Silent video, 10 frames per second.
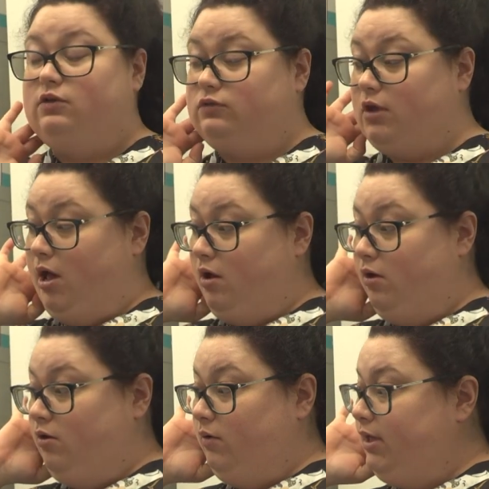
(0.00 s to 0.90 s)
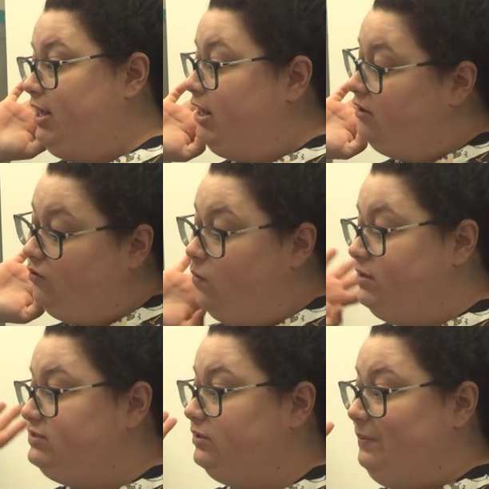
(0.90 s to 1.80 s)
So he is
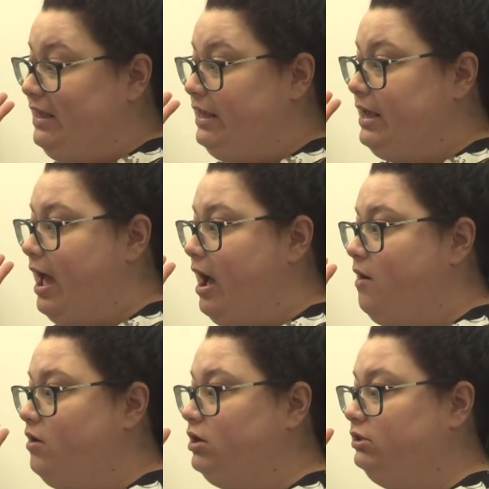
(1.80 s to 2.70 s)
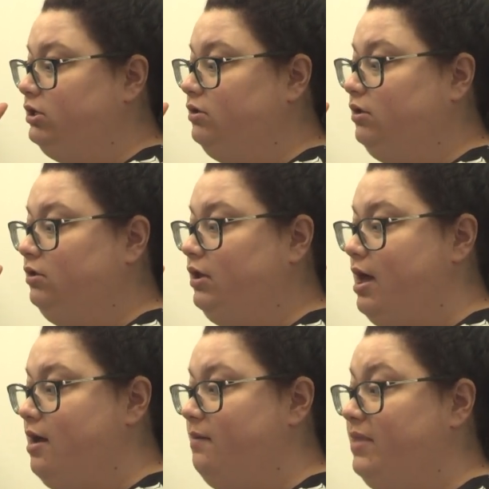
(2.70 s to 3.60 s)
going to be our little
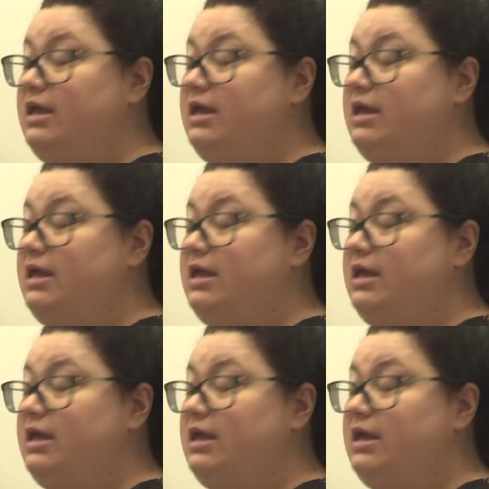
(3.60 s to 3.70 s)
um,